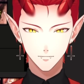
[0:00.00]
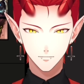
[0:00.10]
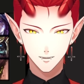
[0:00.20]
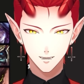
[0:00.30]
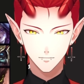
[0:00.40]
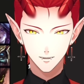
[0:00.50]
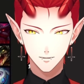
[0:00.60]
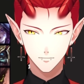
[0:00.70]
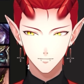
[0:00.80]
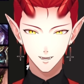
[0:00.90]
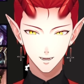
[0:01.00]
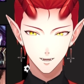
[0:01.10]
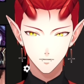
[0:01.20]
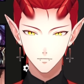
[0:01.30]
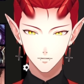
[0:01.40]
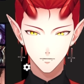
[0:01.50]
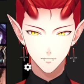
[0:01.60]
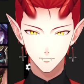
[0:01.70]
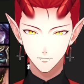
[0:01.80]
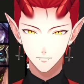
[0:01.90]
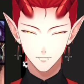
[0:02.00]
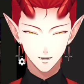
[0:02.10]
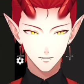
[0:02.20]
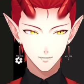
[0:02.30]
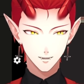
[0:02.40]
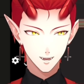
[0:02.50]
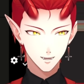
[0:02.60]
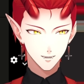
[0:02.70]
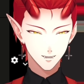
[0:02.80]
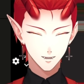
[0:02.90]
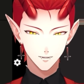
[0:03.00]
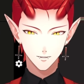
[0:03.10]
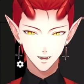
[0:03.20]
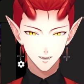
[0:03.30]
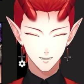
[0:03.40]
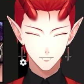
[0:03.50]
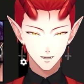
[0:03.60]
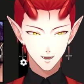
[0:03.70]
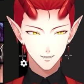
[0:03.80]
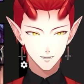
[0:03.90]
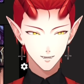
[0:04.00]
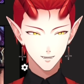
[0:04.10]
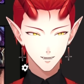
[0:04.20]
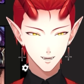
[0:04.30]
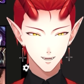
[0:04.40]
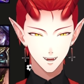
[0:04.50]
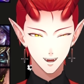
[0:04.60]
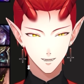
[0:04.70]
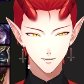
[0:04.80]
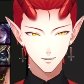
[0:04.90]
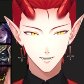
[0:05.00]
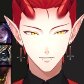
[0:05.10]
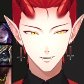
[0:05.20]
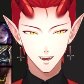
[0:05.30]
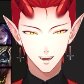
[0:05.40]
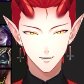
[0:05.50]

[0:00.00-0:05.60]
Vladimir, I don't know if he'll be a good date. He'll suck the blood, the not good kind